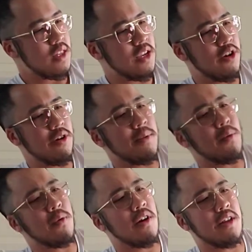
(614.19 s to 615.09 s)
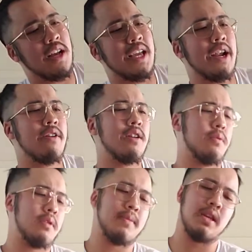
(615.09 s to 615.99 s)
here in my wallet. I carry it
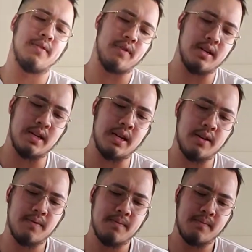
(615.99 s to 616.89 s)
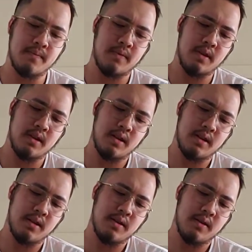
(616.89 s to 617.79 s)
with me every day
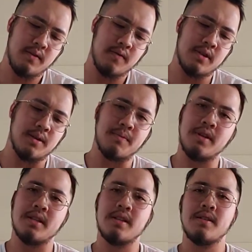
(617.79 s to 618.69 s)
for some reason.